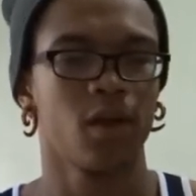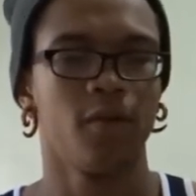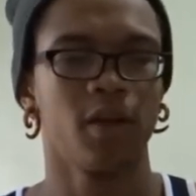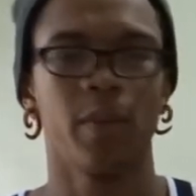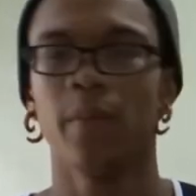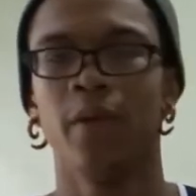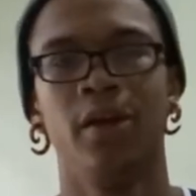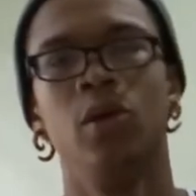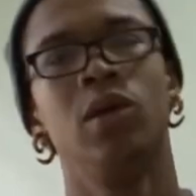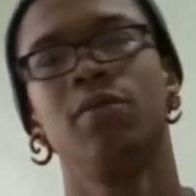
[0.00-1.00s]
I feel like the people
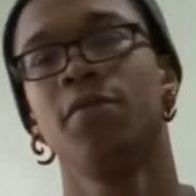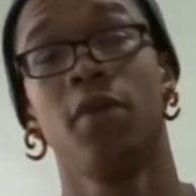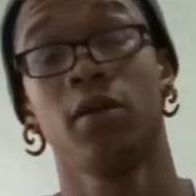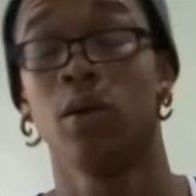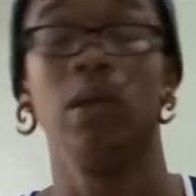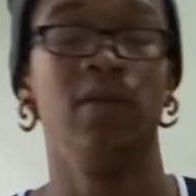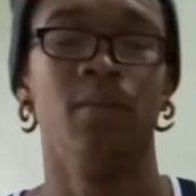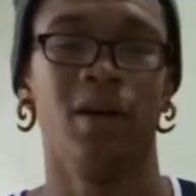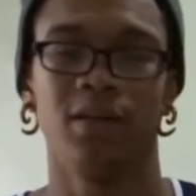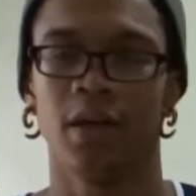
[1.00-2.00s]
that do give a fuck don't live
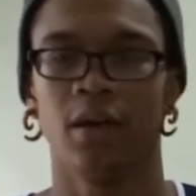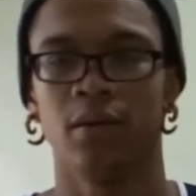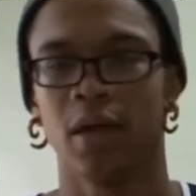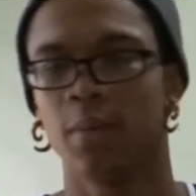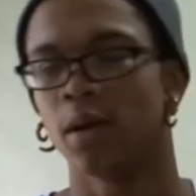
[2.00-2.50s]
in my town. How